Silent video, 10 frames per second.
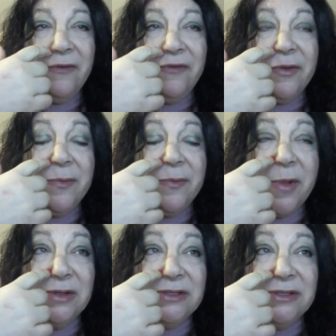For
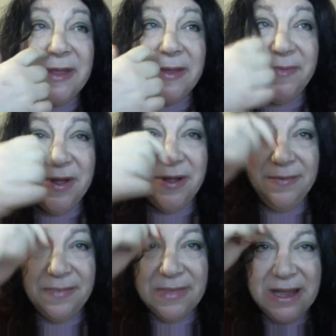most
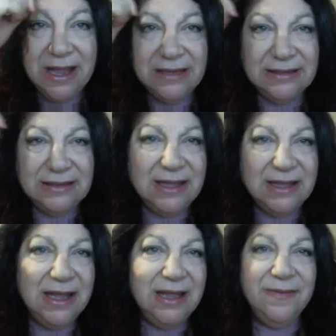people, it's
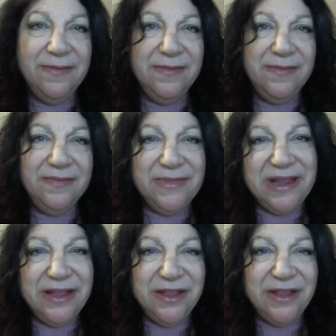the
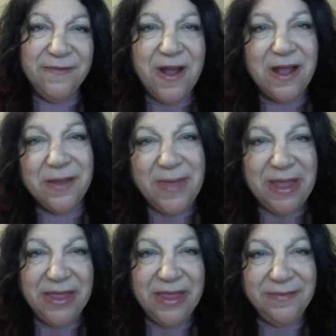eat the frog
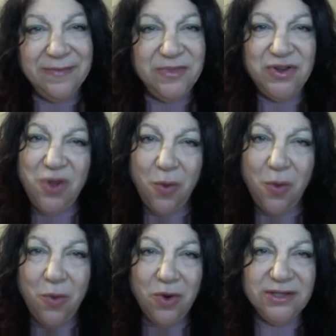method. Do the
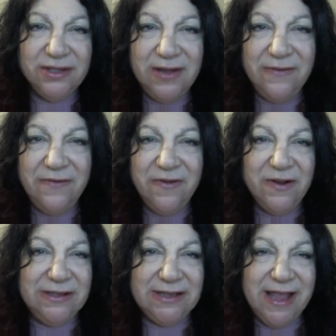worst thing
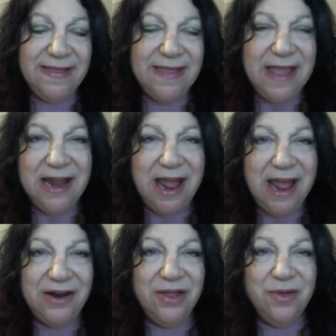first, get that
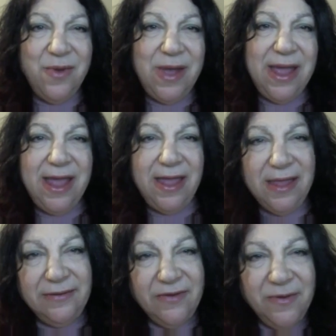out of the way, and
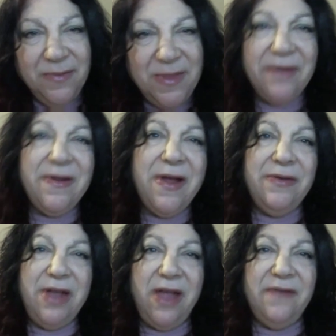then from there
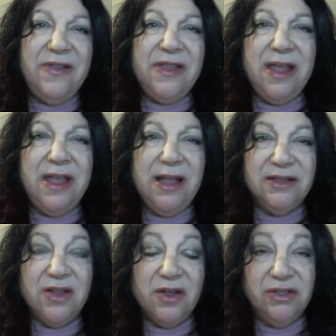out, everything else
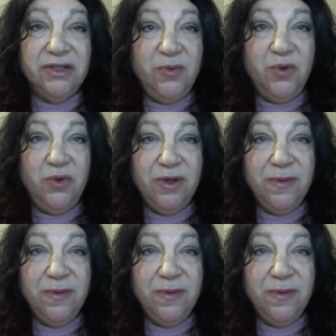goes smoother.